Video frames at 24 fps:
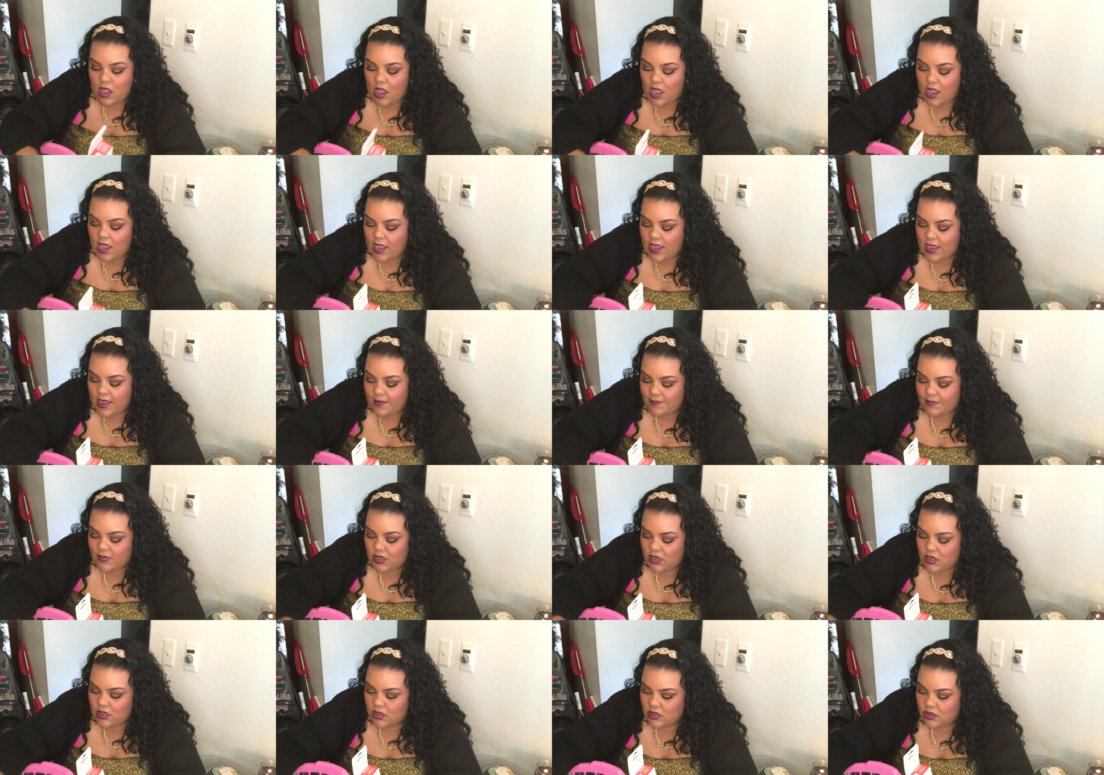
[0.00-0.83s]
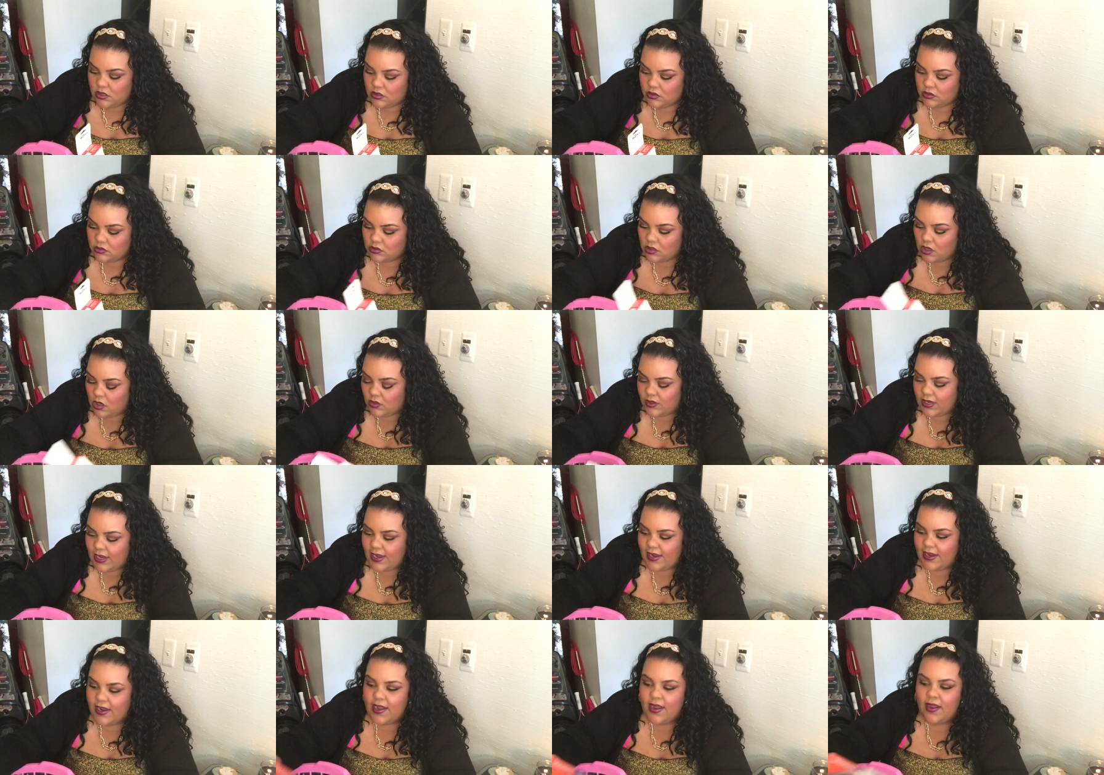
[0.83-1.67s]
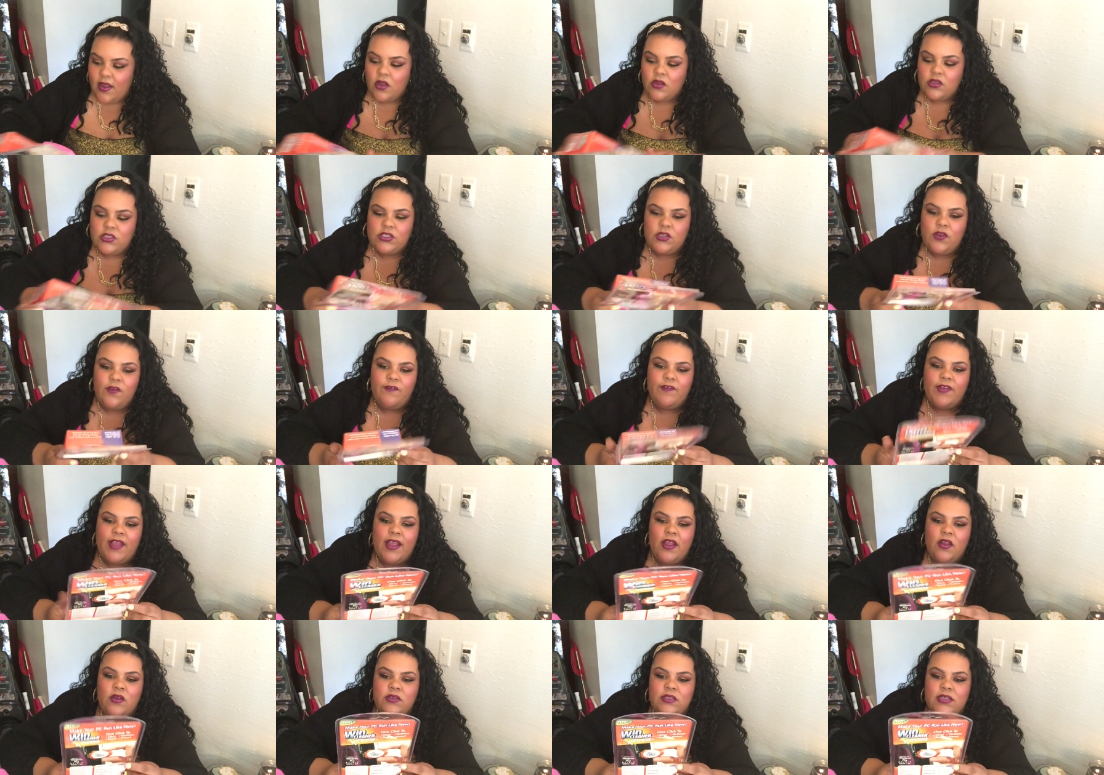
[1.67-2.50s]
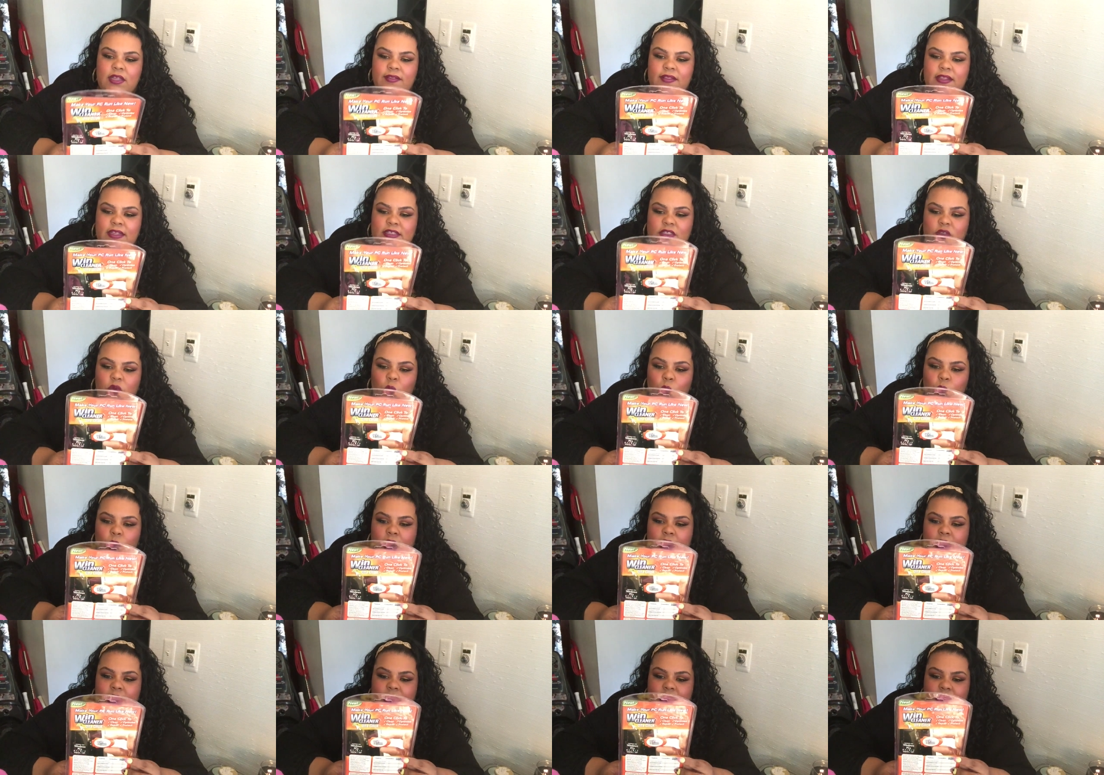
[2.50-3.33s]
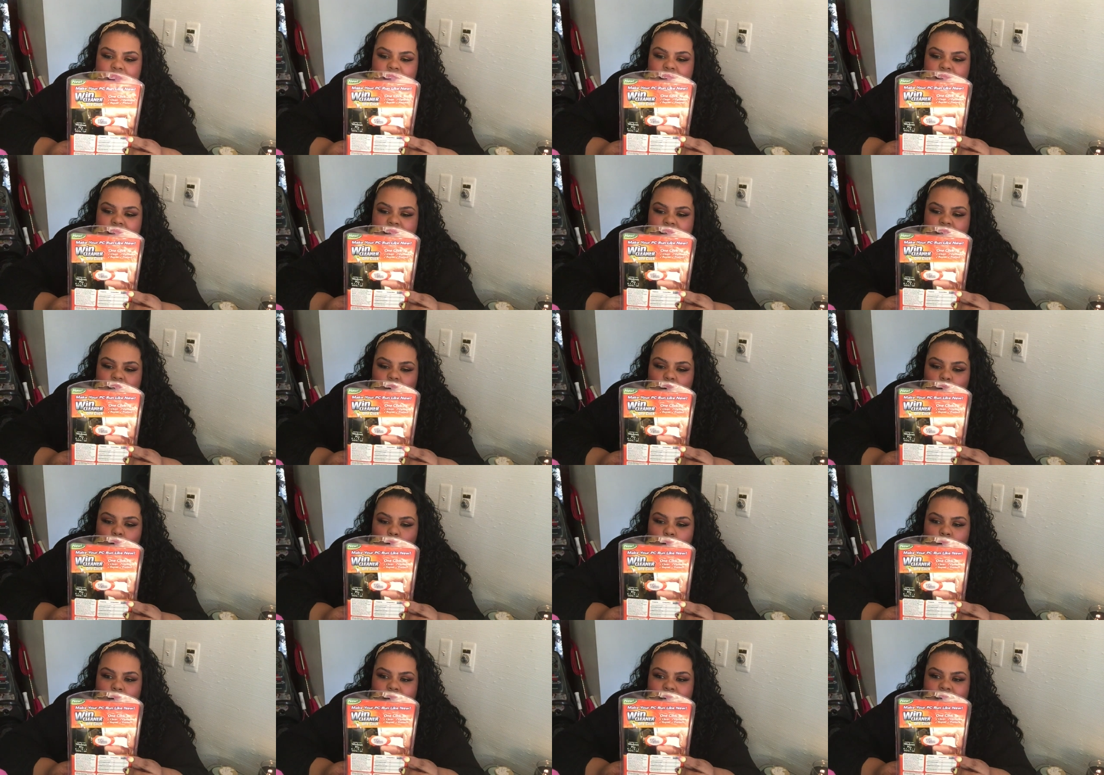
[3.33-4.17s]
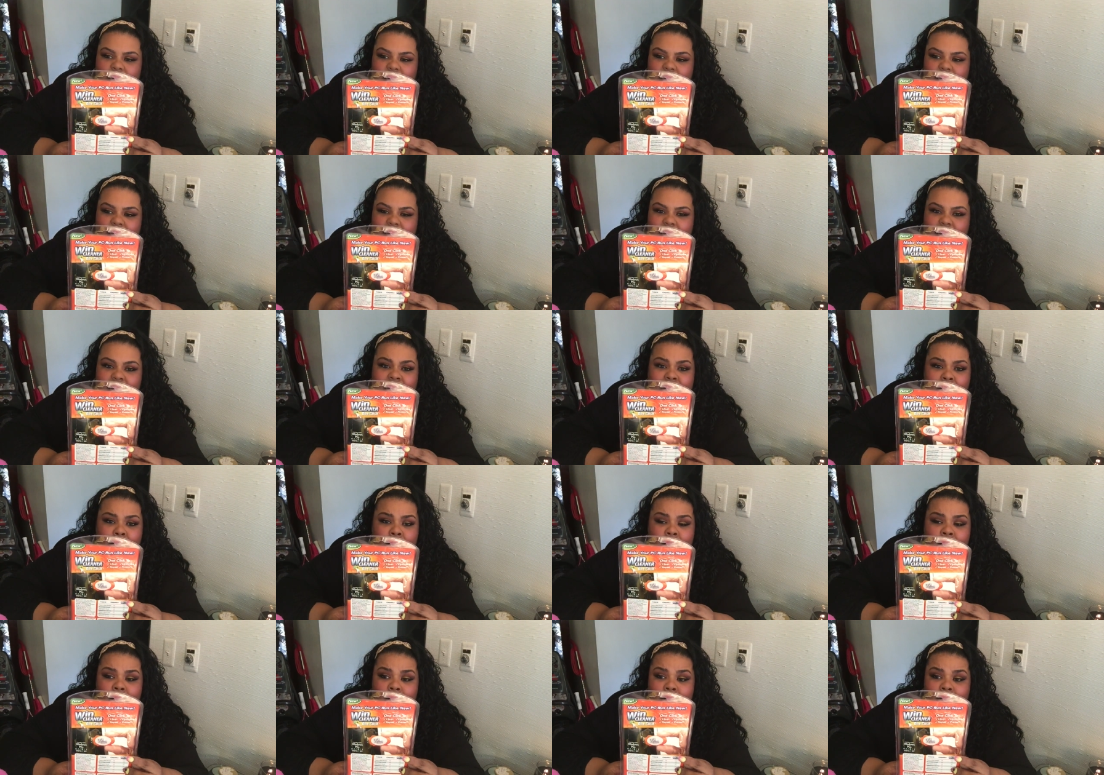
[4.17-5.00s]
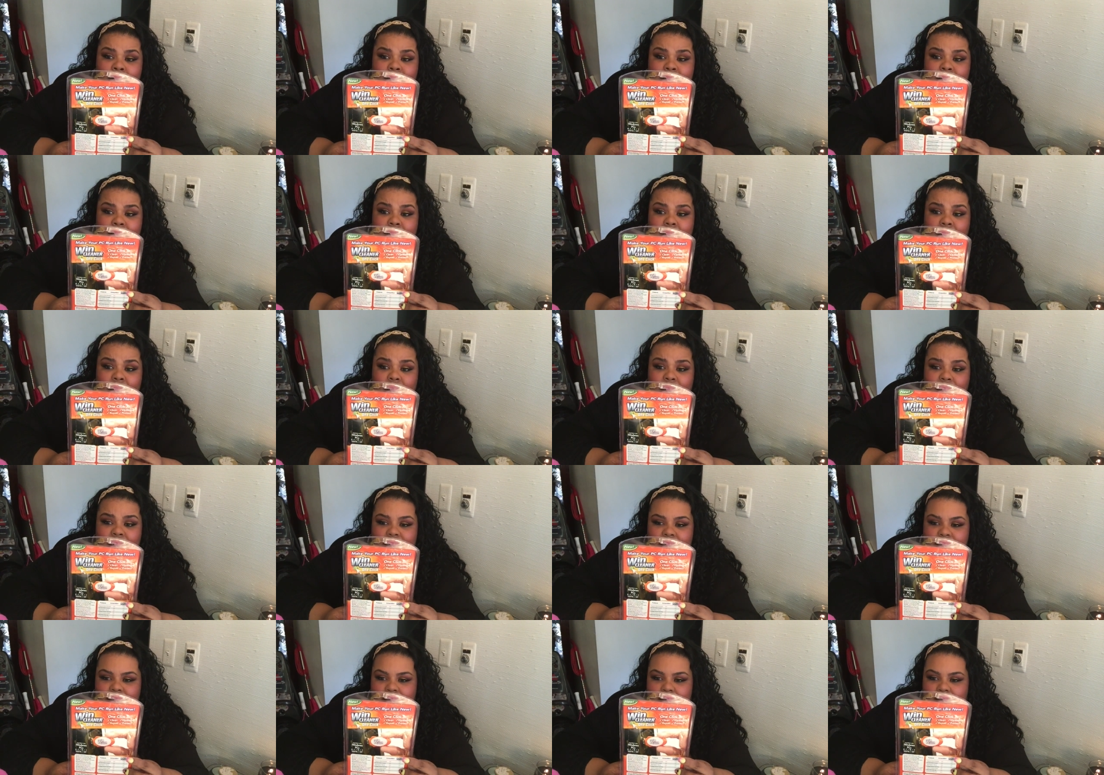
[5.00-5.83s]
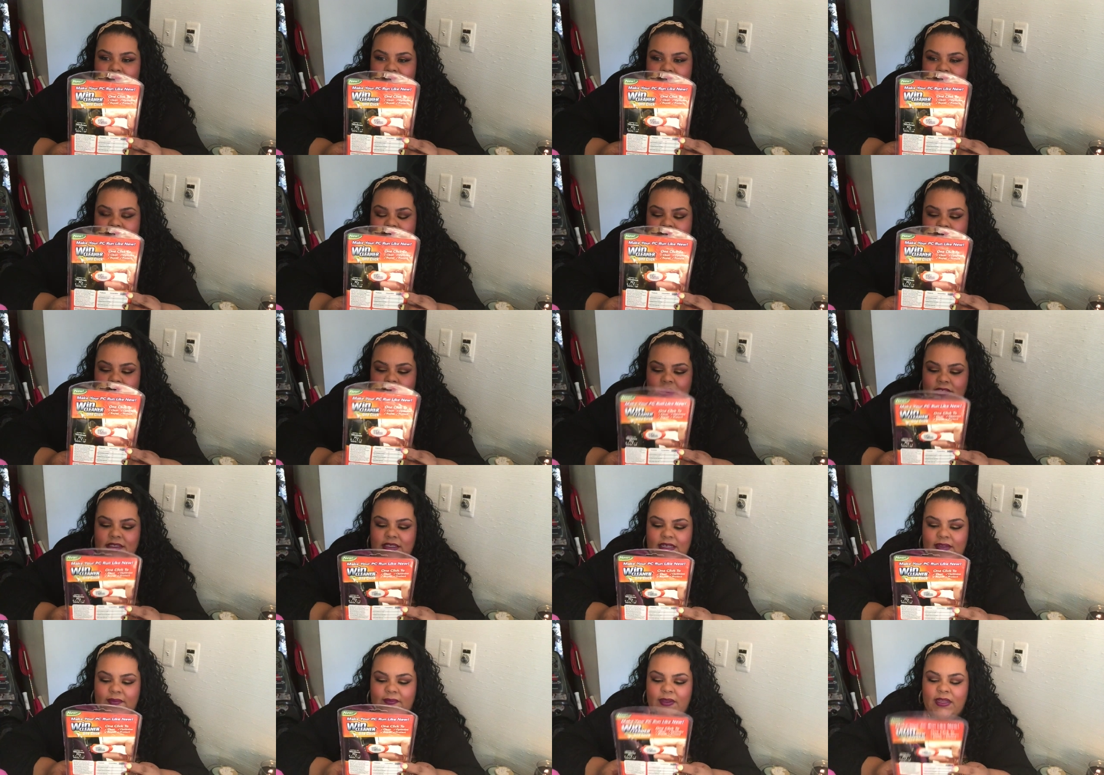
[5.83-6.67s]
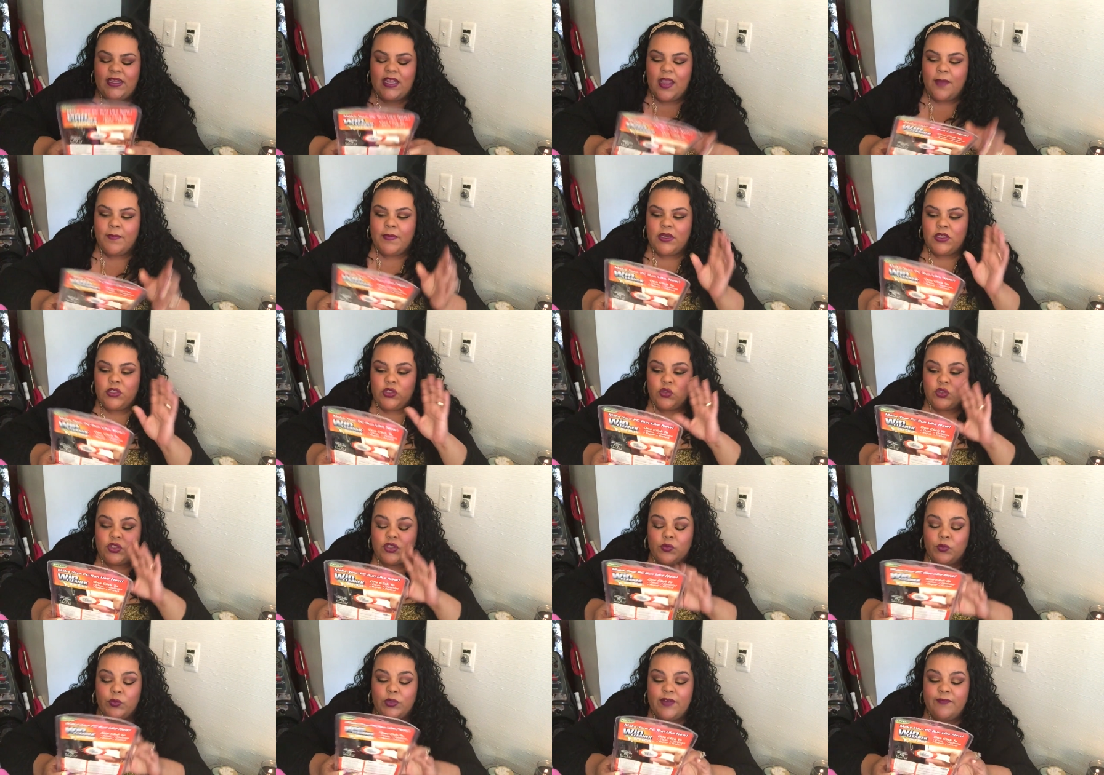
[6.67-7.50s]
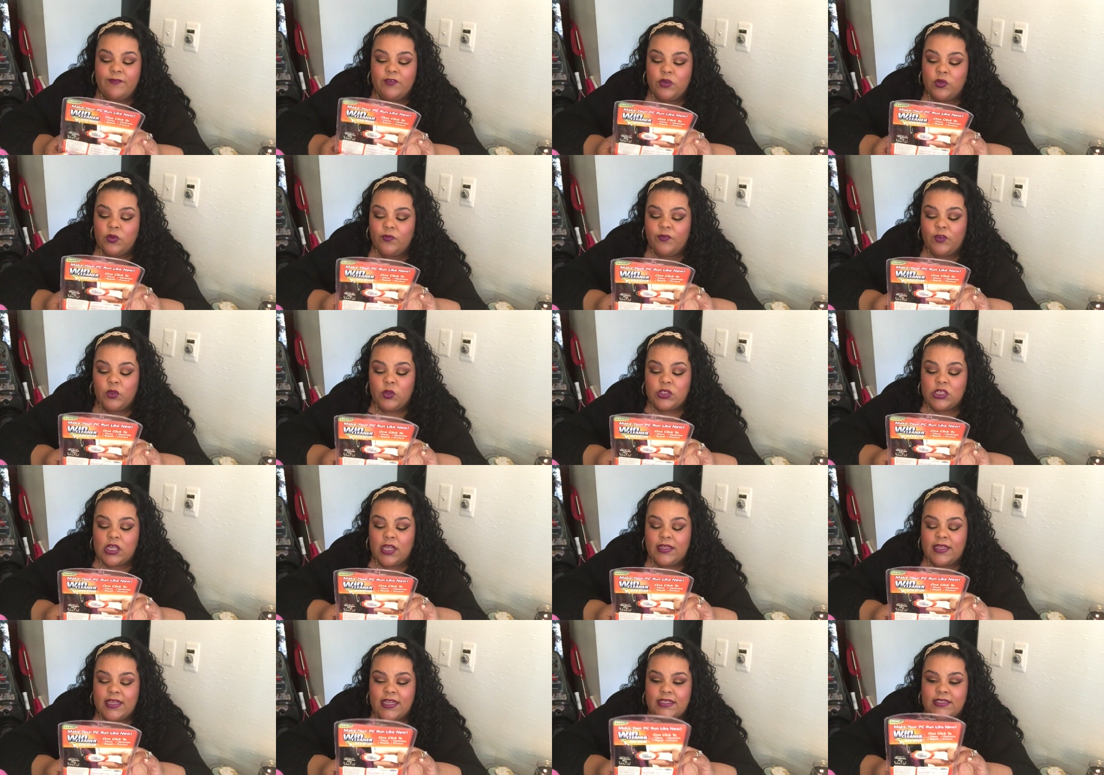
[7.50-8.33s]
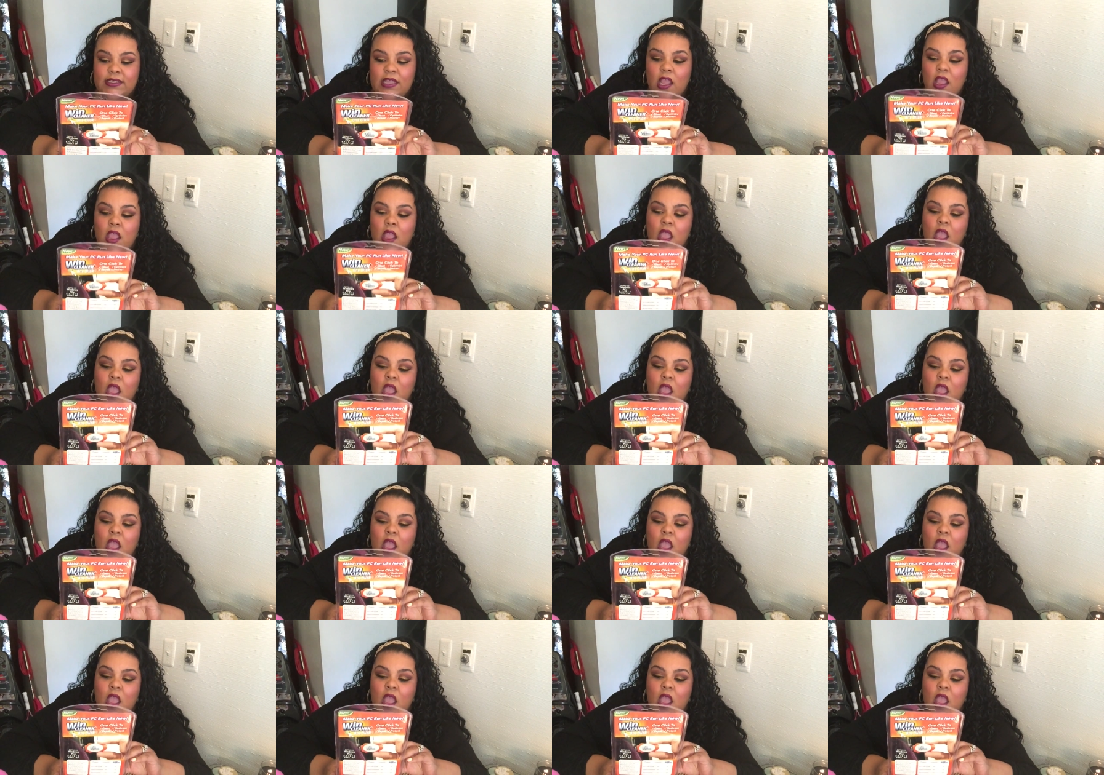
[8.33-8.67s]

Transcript: Um, okay, I also found this Win Cleaner One Click. And I'm kind of scared. It is I seen on TV. I'm going to do some reviews on this.